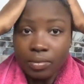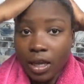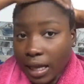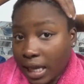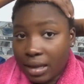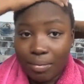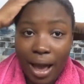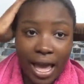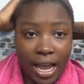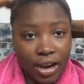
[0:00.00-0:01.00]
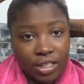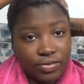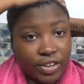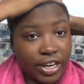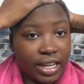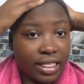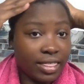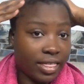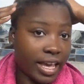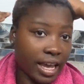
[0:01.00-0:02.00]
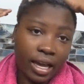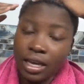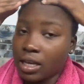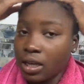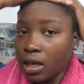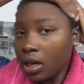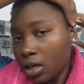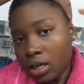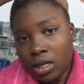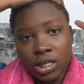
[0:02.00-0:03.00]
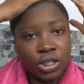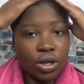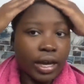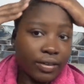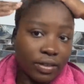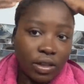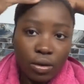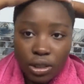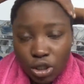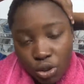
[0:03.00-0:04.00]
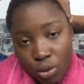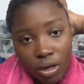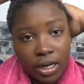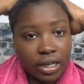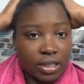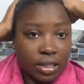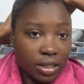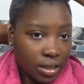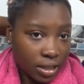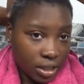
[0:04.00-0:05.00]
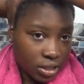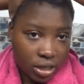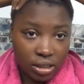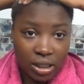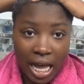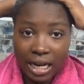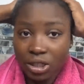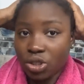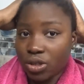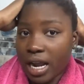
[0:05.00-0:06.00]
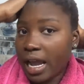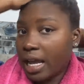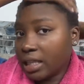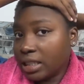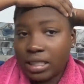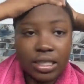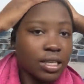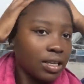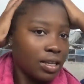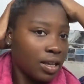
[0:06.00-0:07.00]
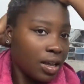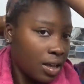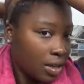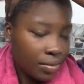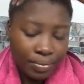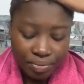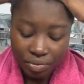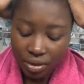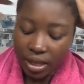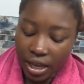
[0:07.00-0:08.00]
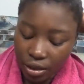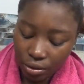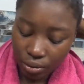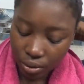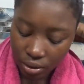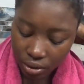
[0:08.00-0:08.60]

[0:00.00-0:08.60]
Again, my hair is very thick, so even though it's short, there are a lot of strands that you